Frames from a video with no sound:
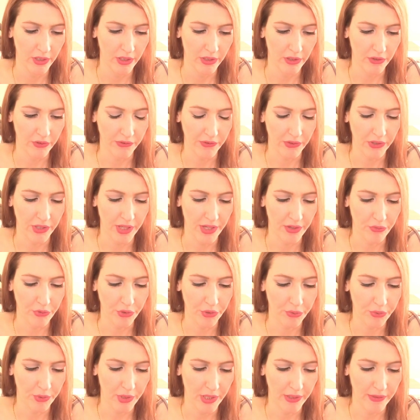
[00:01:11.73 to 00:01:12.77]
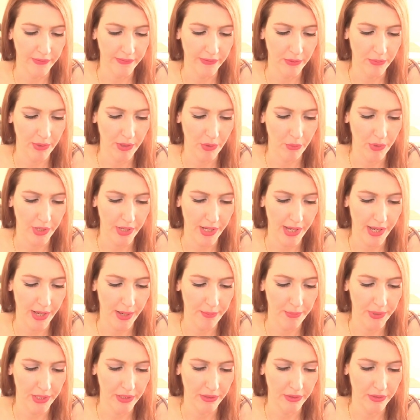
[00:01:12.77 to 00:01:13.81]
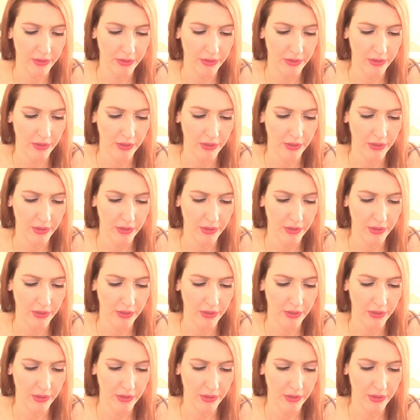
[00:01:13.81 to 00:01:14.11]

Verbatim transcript: There's a lot of regrets about what happened.